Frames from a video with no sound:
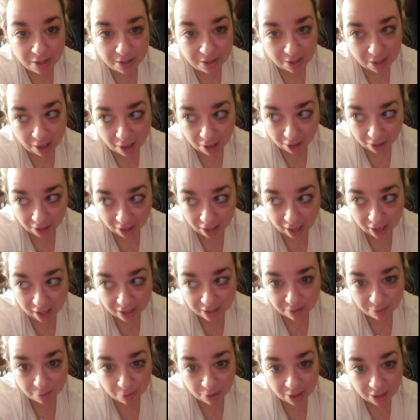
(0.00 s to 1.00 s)
daughter has
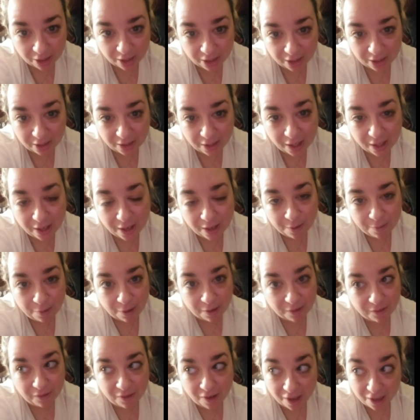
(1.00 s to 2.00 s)
one. My
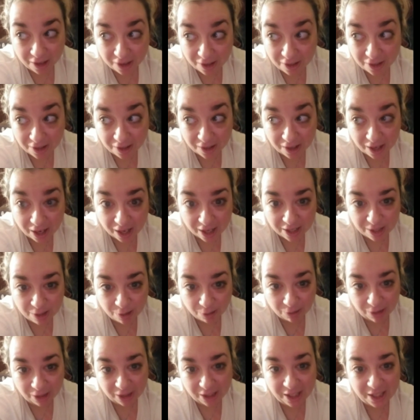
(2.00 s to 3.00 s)
father-in-law has
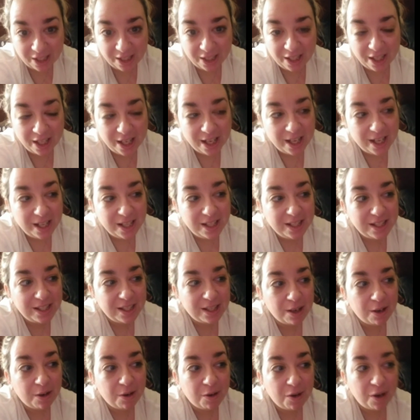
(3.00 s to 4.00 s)
one.
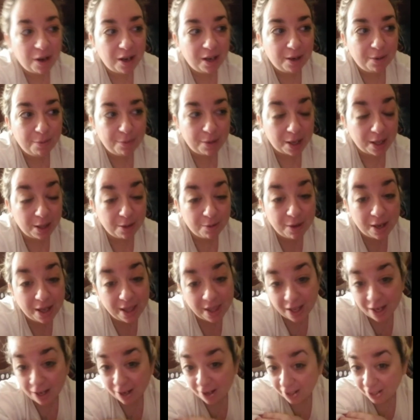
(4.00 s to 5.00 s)
So by the way, they
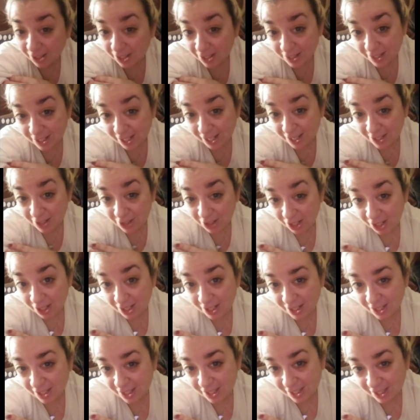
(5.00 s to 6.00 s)
are
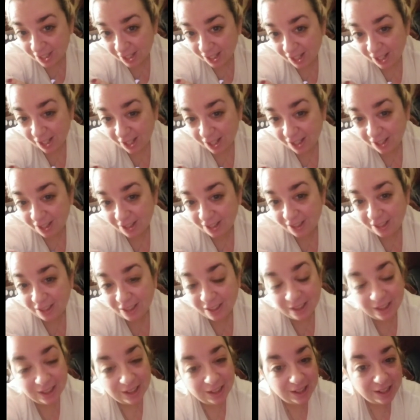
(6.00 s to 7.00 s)
contagious.
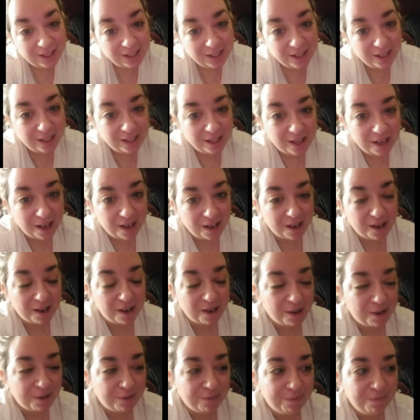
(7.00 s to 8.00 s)

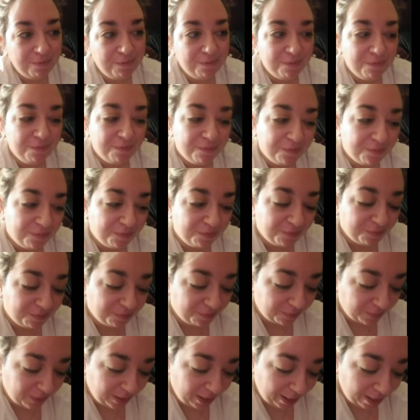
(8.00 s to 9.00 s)
um,
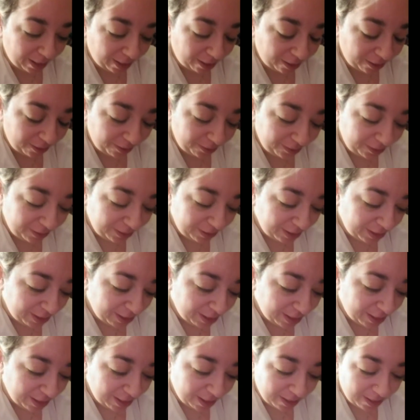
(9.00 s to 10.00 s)
yeah.
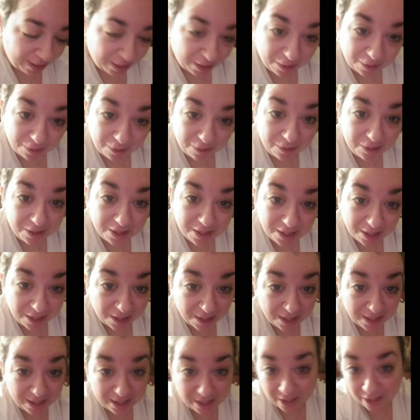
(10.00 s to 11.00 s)
So sorry
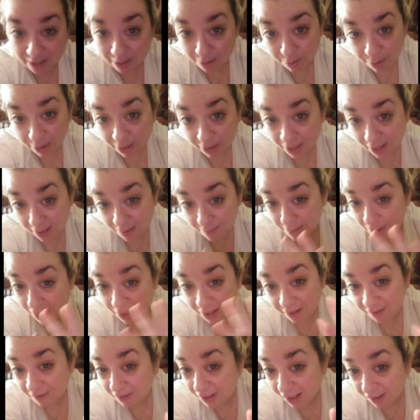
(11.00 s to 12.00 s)
to anybody I might
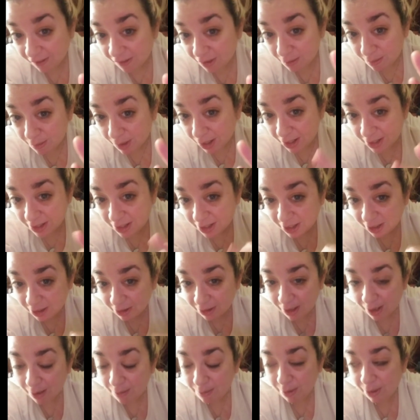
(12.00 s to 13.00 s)
have given mine to. I
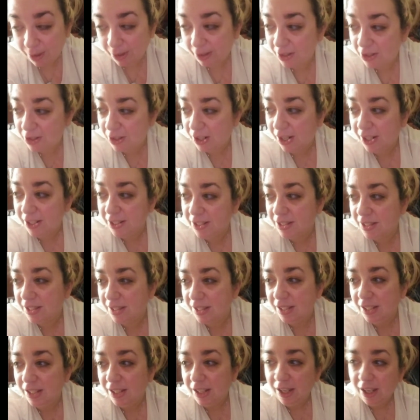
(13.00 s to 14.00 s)
apologize.
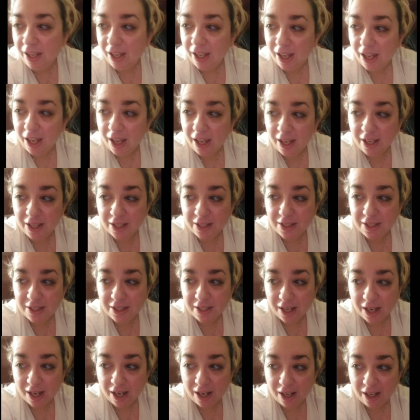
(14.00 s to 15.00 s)
And
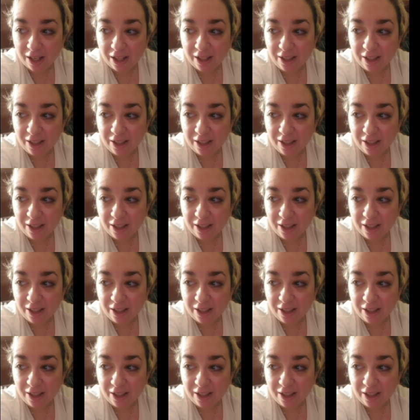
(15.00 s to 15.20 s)
uh,